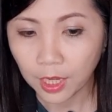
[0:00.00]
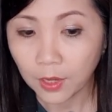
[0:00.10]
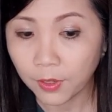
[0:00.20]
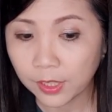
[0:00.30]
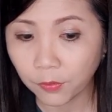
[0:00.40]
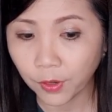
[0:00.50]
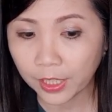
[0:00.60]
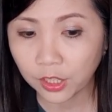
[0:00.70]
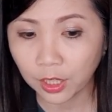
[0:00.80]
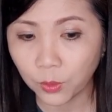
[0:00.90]
If it's a
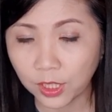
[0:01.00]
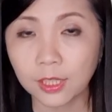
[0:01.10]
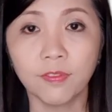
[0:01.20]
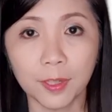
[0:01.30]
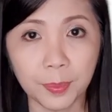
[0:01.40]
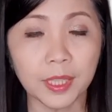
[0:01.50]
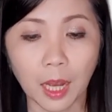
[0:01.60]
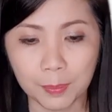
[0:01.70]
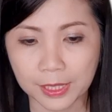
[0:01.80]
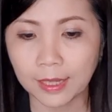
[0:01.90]
fraction, we just flip it
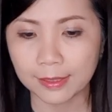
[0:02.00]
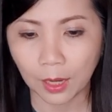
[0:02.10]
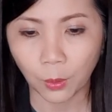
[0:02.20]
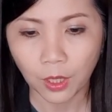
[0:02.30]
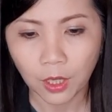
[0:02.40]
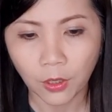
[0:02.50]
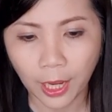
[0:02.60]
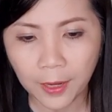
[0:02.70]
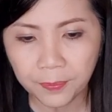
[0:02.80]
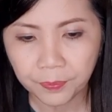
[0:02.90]
upside down.
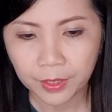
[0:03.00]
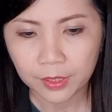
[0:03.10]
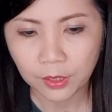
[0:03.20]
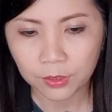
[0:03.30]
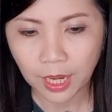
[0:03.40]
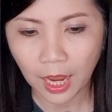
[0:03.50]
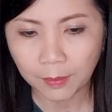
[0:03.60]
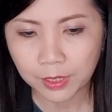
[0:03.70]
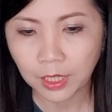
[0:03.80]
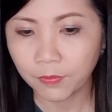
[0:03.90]
Okay, so
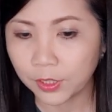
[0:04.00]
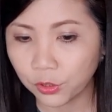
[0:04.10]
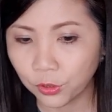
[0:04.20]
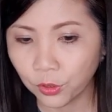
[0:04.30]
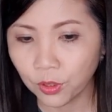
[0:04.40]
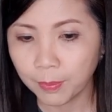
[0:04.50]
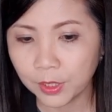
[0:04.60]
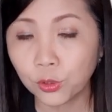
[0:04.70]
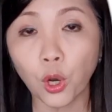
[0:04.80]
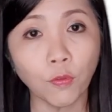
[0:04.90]
times, if it's 2,
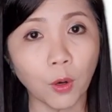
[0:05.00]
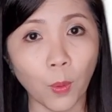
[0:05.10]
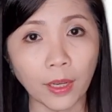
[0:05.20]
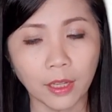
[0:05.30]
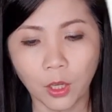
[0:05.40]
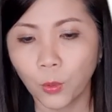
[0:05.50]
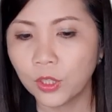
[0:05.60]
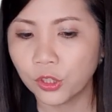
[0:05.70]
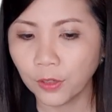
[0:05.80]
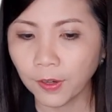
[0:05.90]
means 2 over 1.
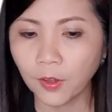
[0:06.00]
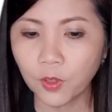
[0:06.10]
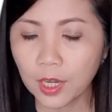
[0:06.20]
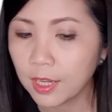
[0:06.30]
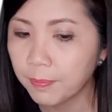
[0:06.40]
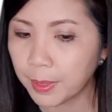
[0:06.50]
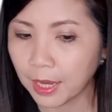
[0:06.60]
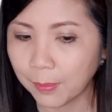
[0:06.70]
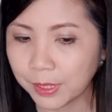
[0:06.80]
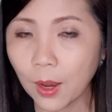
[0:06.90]
When you shift over, it
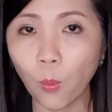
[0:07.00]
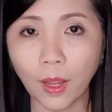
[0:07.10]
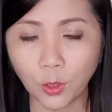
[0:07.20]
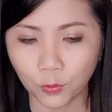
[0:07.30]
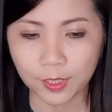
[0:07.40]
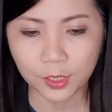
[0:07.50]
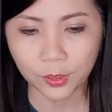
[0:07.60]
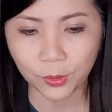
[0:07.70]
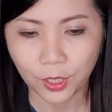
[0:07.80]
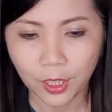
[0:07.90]
becomes 1 over
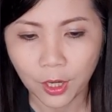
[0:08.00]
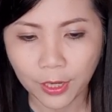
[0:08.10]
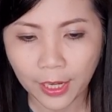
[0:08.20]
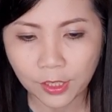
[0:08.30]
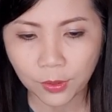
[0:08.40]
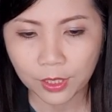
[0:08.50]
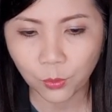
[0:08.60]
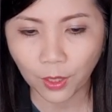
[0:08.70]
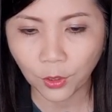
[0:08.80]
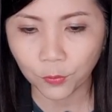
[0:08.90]
2. Okay, so this is
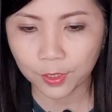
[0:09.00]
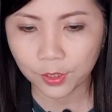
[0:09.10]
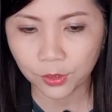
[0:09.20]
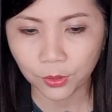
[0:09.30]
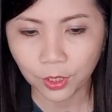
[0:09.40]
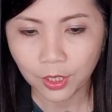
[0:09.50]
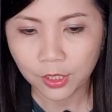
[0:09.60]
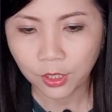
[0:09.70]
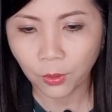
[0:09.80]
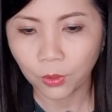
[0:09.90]
1 over 2.
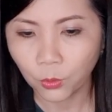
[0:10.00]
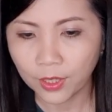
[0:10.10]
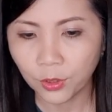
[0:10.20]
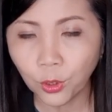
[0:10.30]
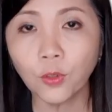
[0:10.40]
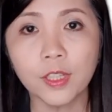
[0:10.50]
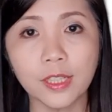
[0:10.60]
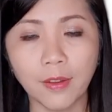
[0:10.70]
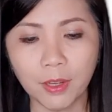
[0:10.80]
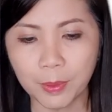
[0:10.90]
So 22 over
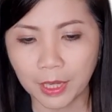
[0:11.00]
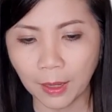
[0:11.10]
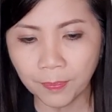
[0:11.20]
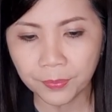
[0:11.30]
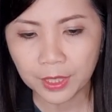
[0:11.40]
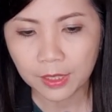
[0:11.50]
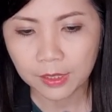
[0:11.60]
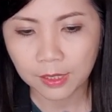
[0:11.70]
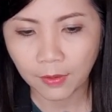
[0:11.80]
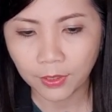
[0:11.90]
7 become
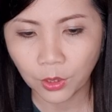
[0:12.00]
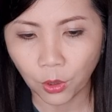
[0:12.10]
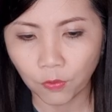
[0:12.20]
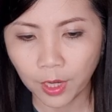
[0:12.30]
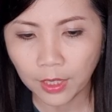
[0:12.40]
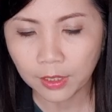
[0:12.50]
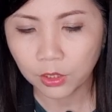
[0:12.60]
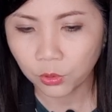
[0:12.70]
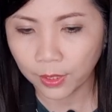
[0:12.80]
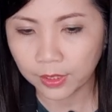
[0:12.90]
7 over
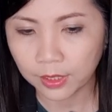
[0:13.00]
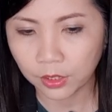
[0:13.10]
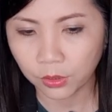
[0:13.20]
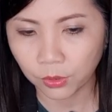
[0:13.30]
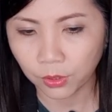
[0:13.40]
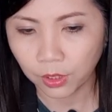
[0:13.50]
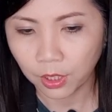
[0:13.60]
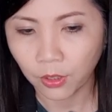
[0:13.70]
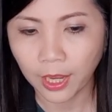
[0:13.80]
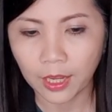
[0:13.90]
22.
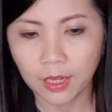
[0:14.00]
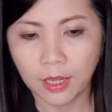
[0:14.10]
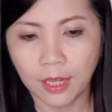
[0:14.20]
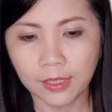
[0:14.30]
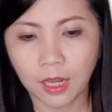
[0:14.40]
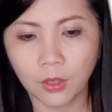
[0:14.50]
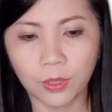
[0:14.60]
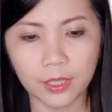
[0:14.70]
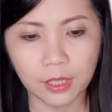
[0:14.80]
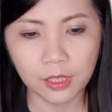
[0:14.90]
Okay, let's
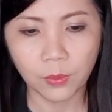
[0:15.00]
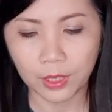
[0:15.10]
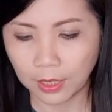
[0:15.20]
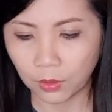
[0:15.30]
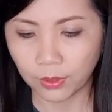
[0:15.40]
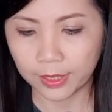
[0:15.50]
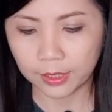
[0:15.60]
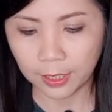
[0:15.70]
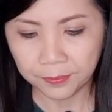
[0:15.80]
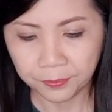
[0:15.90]
calculate this with the
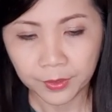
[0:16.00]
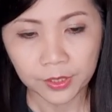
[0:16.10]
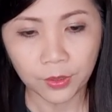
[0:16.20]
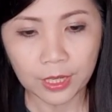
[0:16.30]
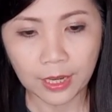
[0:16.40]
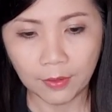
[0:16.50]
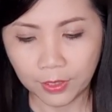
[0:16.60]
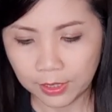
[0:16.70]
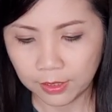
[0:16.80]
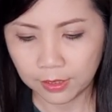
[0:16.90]
calculator. So
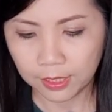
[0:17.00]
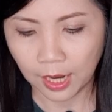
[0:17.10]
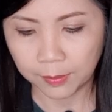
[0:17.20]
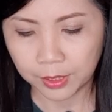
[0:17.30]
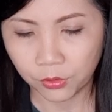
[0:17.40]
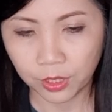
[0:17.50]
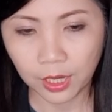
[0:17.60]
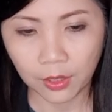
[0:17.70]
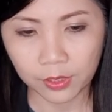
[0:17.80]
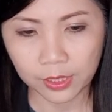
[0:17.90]
11 times
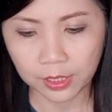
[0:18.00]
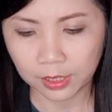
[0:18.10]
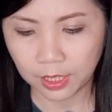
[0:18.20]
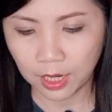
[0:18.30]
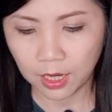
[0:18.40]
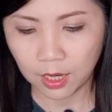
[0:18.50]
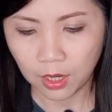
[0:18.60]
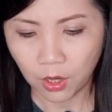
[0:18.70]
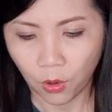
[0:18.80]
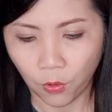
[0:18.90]
360
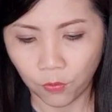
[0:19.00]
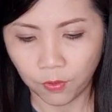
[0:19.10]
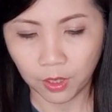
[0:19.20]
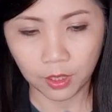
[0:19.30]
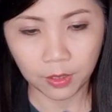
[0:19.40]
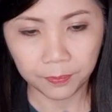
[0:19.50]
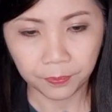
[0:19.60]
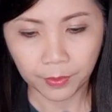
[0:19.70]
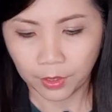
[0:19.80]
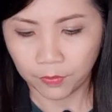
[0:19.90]
over
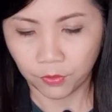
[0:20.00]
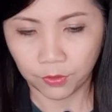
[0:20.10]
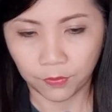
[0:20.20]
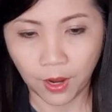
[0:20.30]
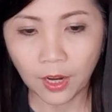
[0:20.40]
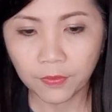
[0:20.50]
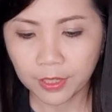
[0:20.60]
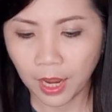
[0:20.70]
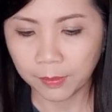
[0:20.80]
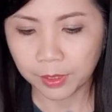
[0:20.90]
45
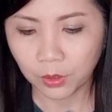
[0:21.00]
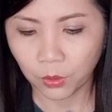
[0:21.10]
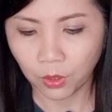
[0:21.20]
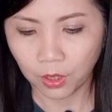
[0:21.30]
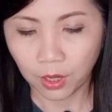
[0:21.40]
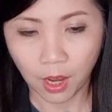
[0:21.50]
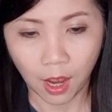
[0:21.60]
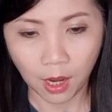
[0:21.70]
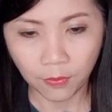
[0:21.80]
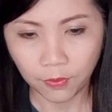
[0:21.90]
times
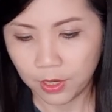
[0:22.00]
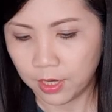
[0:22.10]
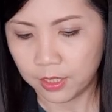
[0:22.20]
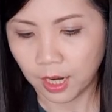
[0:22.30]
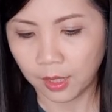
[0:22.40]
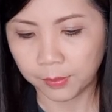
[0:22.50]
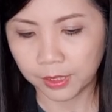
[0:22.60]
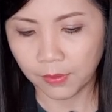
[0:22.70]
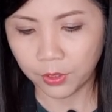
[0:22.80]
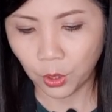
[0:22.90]
half times
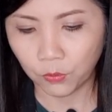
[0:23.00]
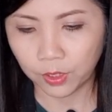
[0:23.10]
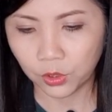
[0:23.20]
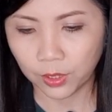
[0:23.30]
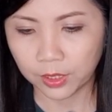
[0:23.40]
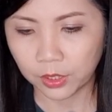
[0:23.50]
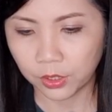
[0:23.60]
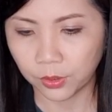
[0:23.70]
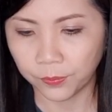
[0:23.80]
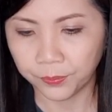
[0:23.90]
7 over 22.